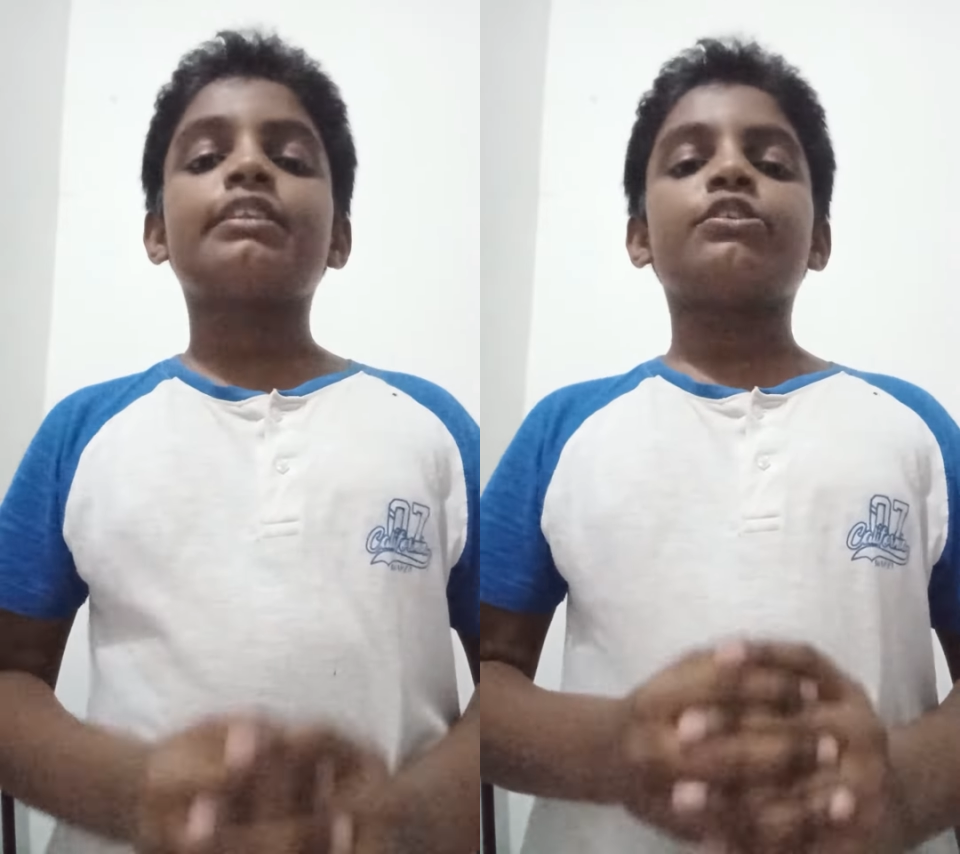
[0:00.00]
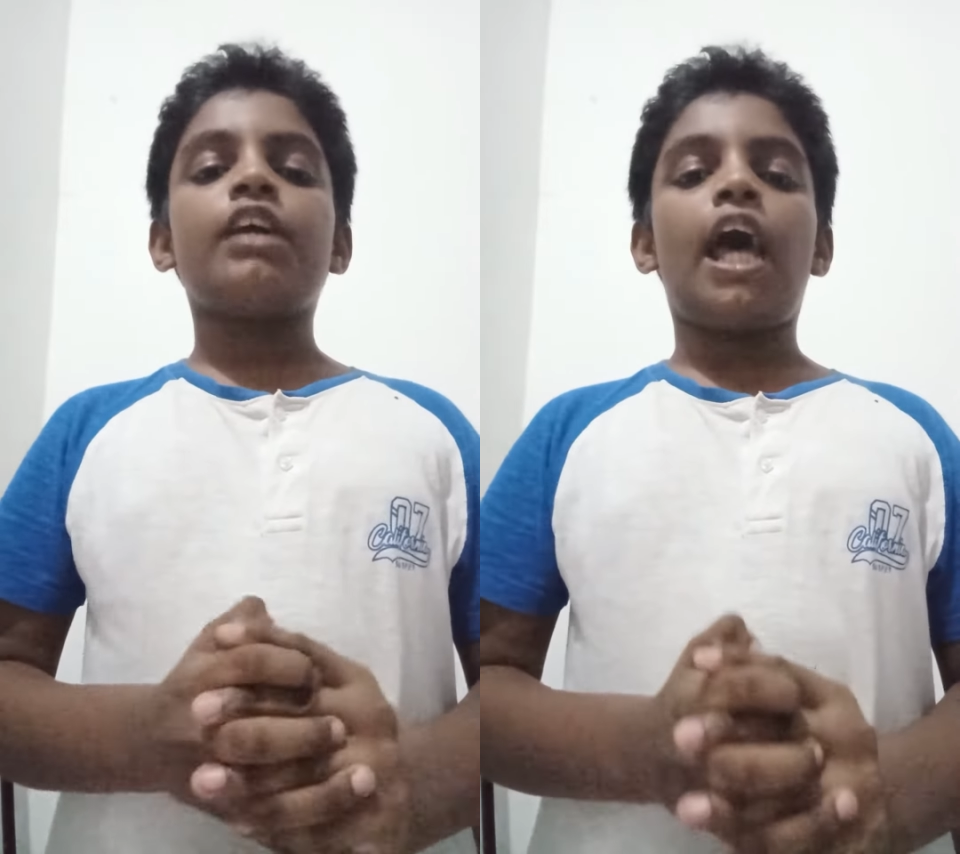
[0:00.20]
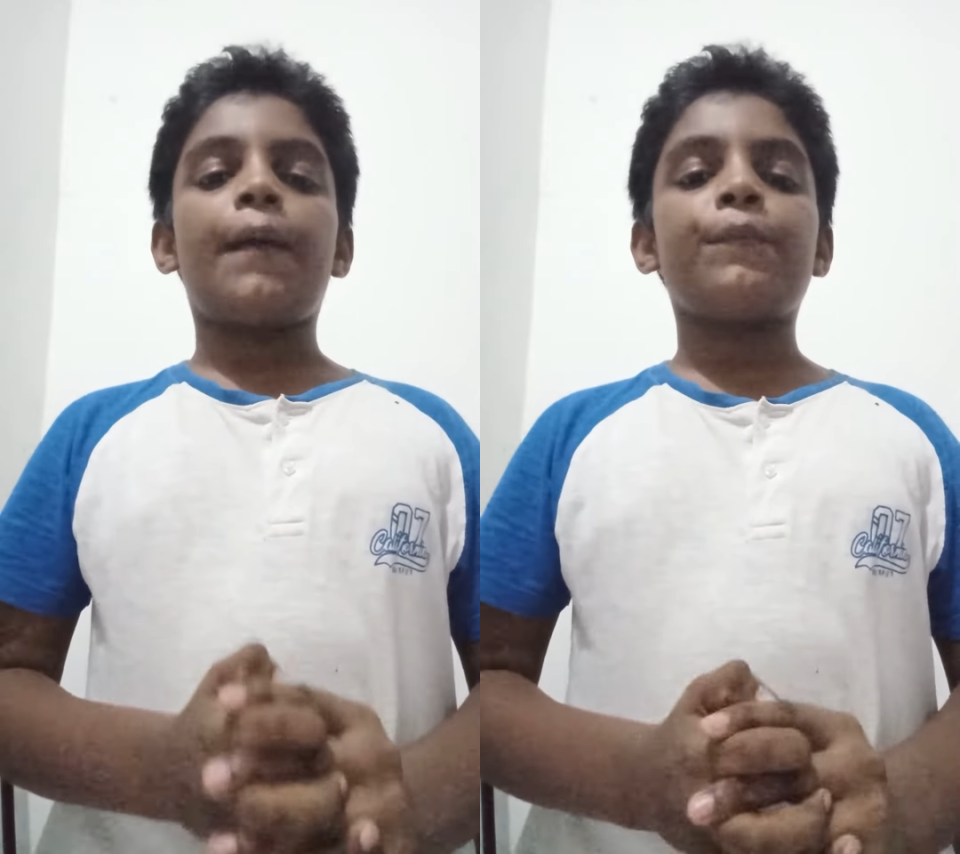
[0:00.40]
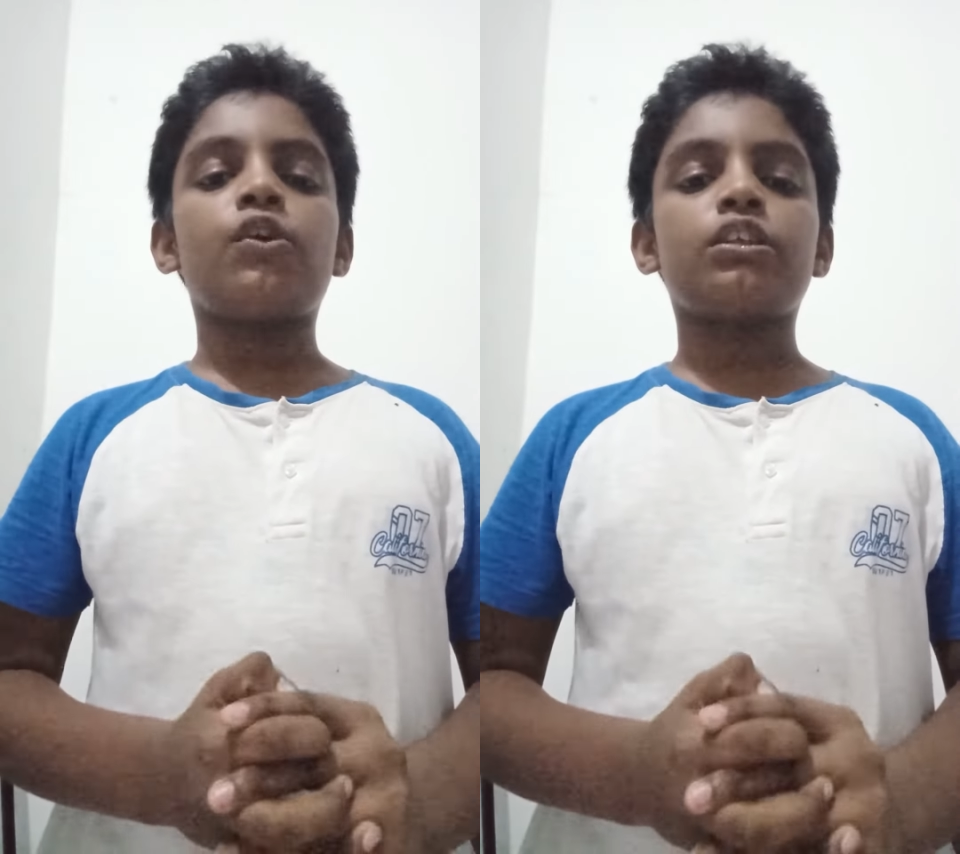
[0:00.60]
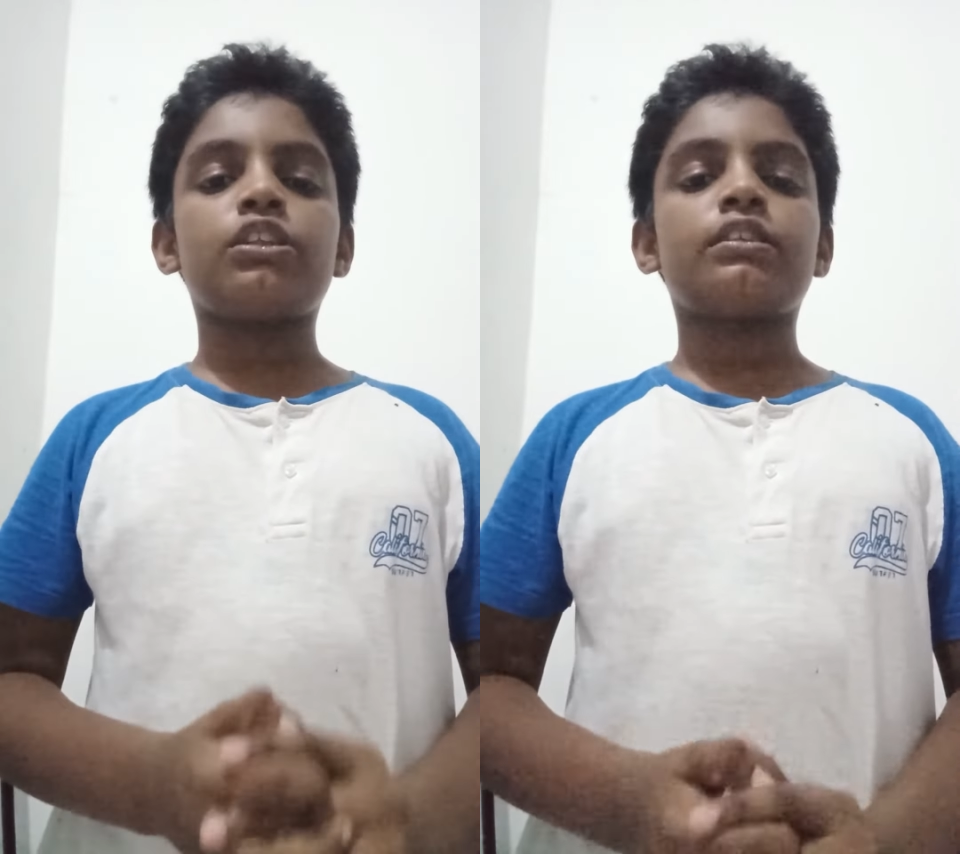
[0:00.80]
Today I am
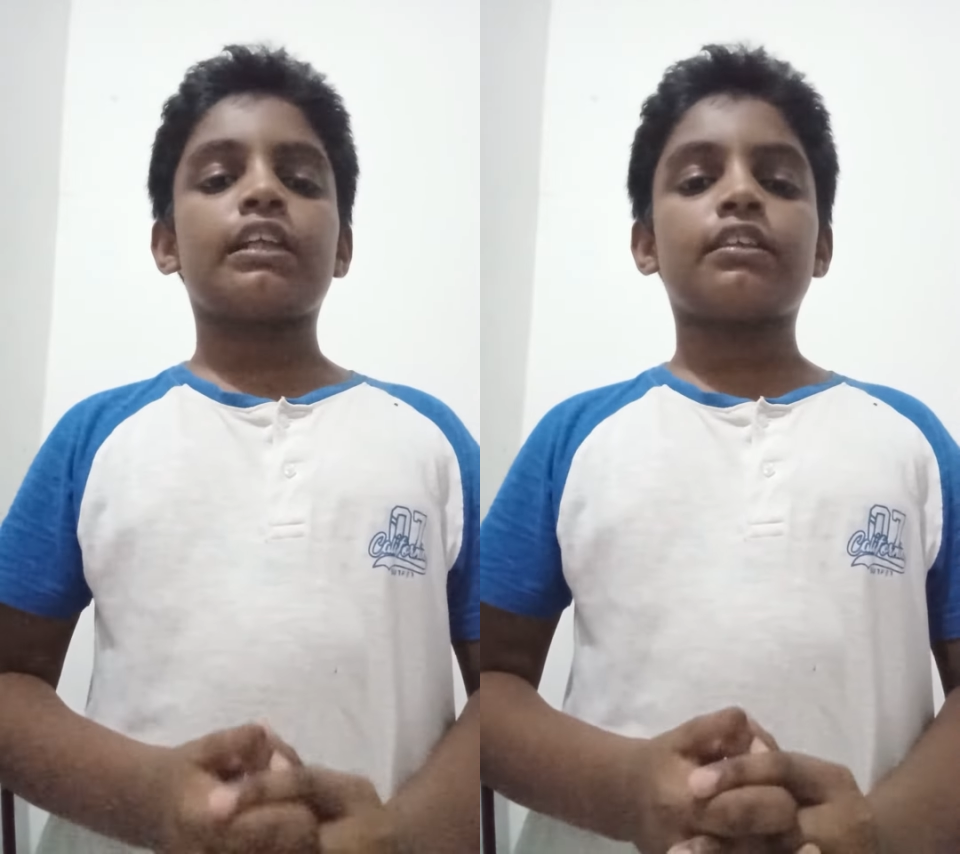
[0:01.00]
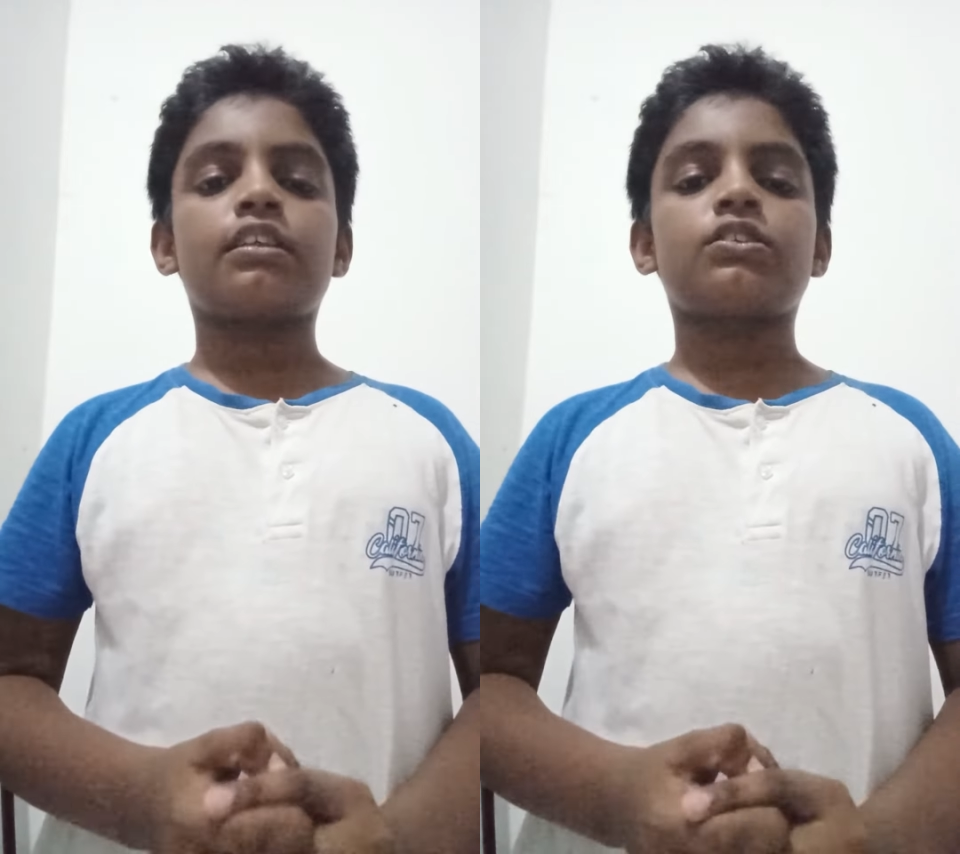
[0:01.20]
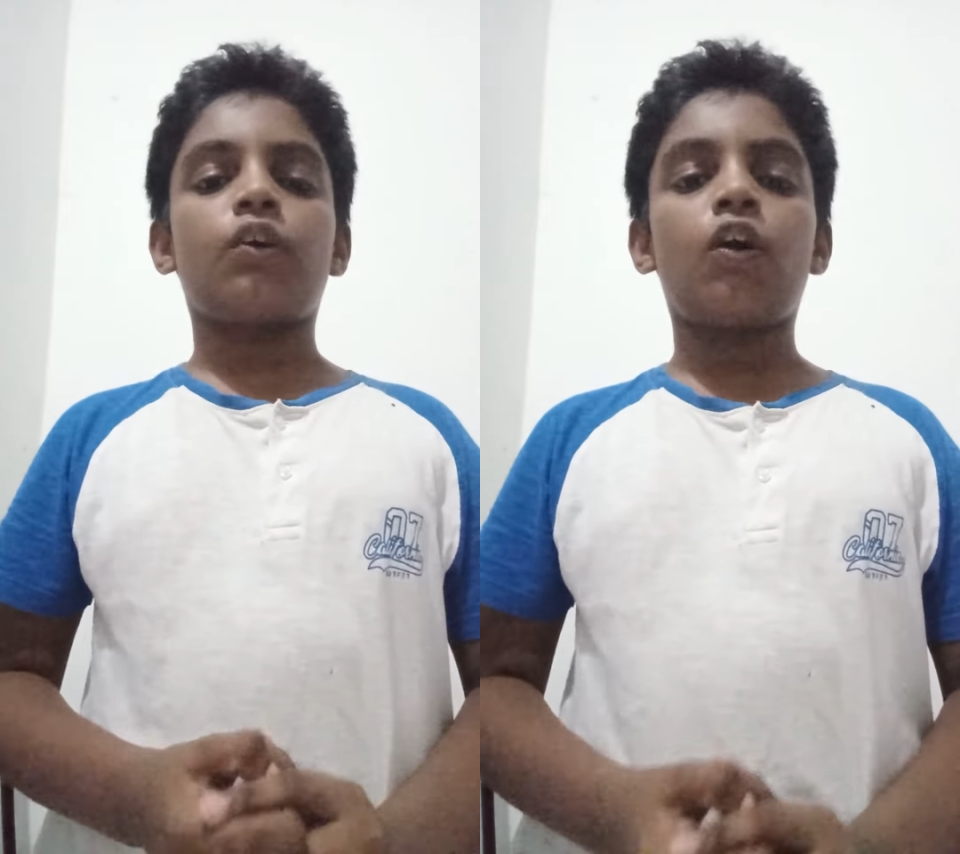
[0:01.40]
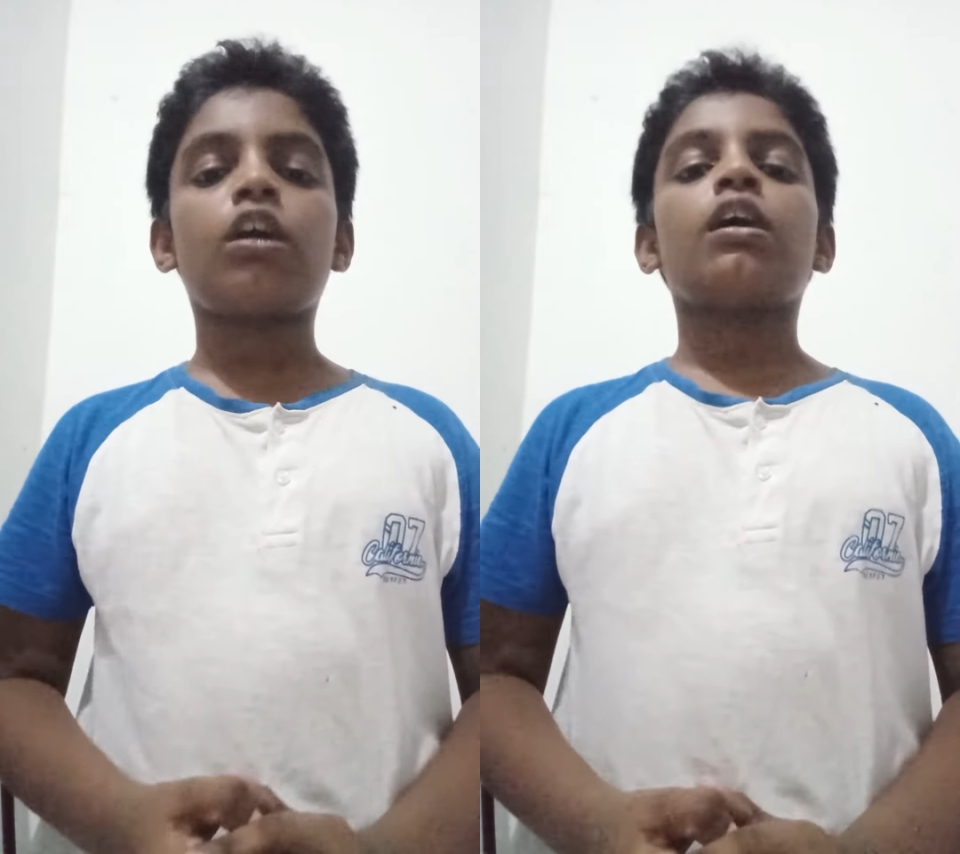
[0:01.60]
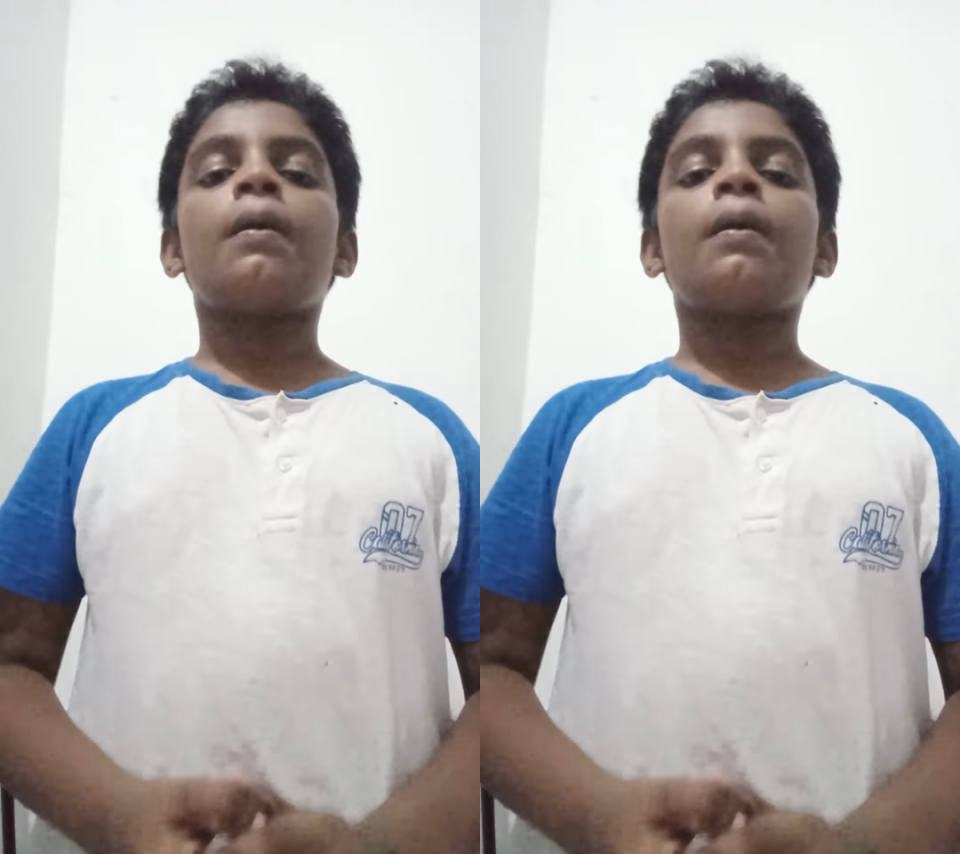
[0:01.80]
going to sing the song